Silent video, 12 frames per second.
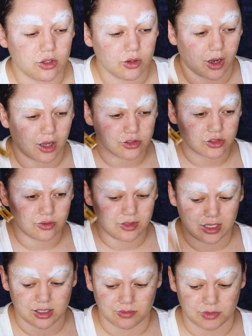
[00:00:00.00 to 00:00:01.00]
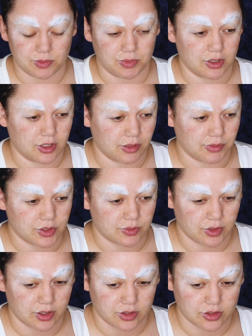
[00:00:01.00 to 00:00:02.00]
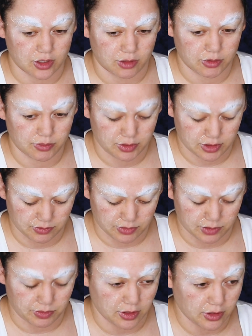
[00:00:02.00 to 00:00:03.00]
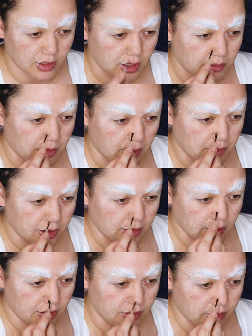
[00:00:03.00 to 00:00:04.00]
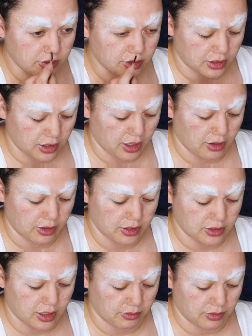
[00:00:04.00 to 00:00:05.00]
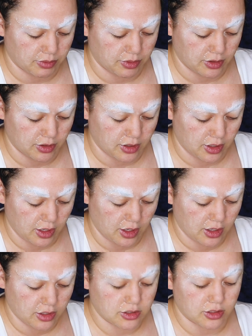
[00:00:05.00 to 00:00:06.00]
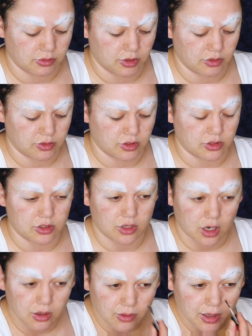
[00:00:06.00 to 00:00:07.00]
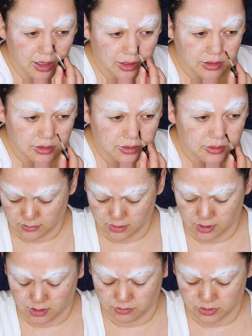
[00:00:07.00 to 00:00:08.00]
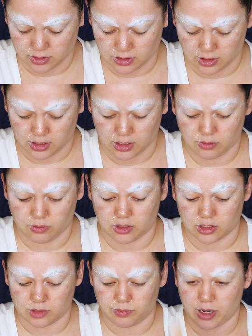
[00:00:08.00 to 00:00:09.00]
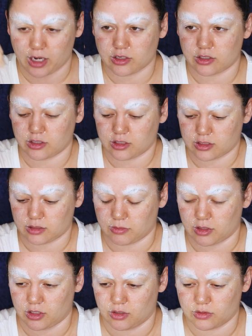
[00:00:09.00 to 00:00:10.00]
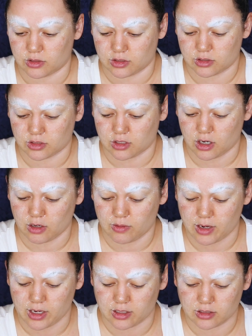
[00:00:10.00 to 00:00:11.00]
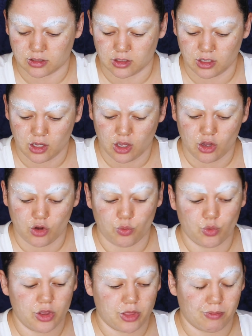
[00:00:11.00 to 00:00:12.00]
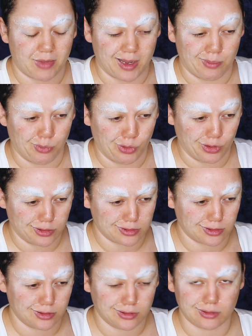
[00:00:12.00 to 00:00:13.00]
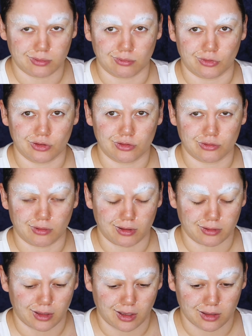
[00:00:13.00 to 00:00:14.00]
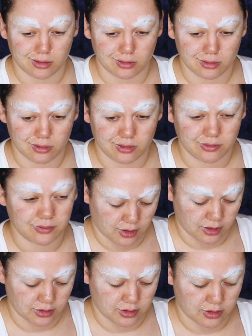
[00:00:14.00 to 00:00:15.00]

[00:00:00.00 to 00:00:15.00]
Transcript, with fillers: You also need some spirit gum as well. So I'm gonna put some spirit gum on my nose in areas that I'm gonna put some nose and scar wax. And I'm just gonna get with a spatula some of the nose and scar wax with my moistened, moisturized hands and